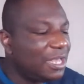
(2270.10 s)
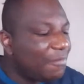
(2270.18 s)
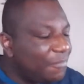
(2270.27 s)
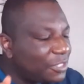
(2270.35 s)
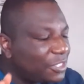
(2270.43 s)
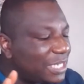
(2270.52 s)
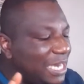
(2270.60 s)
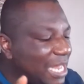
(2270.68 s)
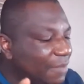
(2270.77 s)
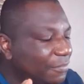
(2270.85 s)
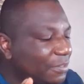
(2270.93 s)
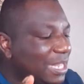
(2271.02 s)
Verse
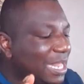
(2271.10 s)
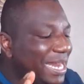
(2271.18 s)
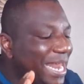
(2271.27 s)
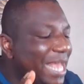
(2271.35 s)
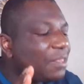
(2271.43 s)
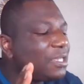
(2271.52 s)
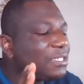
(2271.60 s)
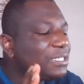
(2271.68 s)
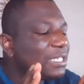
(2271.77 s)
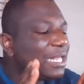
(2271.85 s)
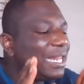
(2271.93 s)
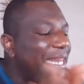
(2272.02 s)
11 Let us
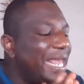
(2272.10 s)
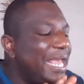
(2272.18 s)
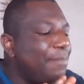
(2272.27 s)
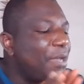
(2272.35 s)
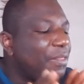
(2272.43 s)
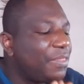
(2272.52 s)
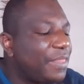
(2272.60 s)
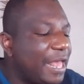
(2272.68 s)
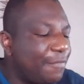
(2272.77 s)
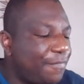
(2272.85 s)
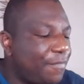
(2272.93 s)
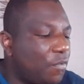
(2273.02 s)
labor
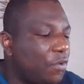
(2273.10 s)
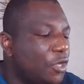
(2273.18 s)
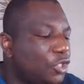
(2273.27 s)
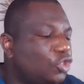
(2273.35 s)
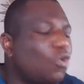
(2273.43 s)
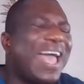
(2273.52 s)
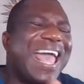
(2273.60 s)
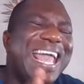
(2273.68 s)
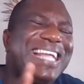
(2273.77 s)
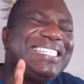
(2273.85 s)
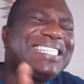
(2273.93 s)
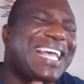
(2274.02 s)
therefore to
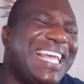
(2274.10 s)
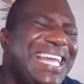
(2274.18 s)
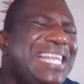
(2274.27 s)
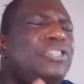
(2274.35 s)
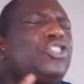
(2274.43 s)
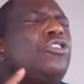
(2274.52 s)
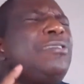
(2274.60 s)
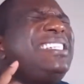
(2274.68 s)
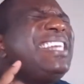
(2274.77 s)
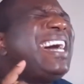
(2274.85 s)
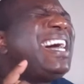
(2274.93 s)
enter into